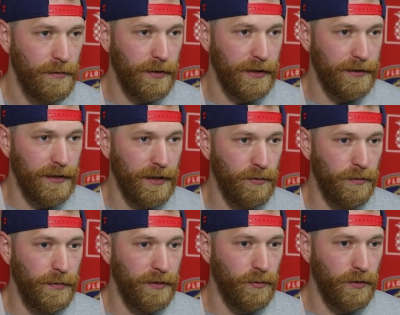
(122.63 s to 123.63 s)
But we've
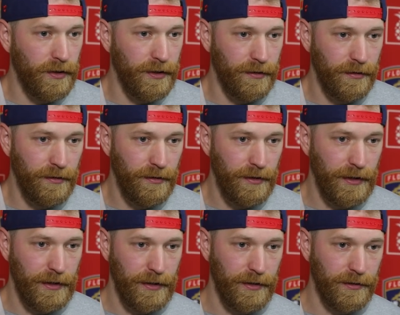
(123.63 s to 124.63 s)
been working
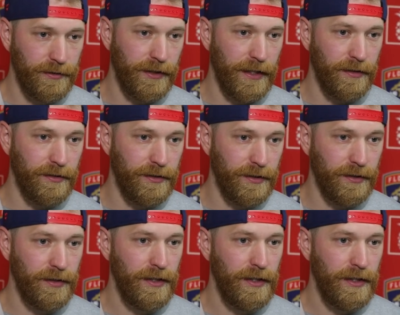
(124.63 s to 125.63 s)
hard together to
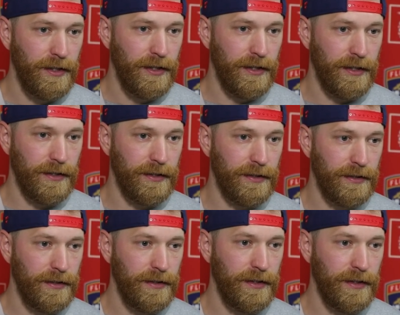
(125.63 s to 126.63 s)

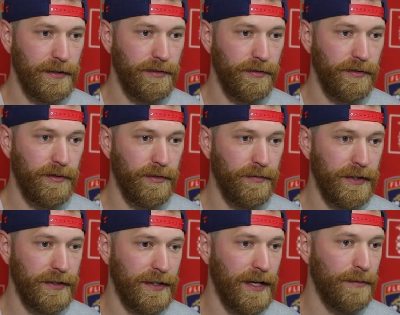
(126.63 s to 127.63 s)

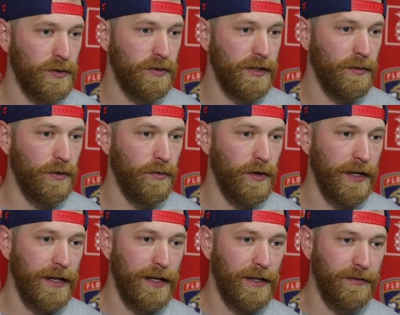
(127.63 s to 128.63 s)
find the chemistry that we want
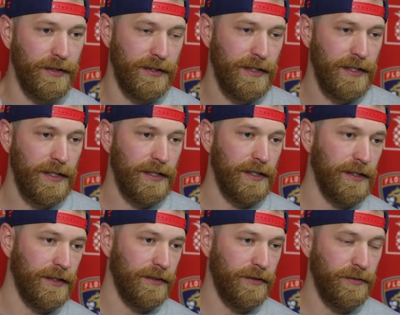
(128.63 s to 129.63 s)
to have, and
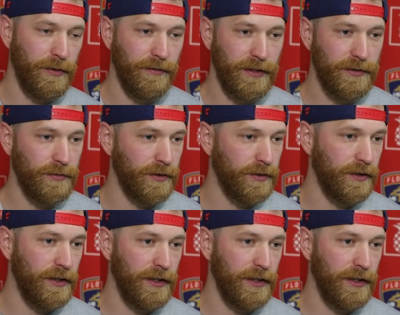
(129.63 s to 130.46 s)
the three of us were.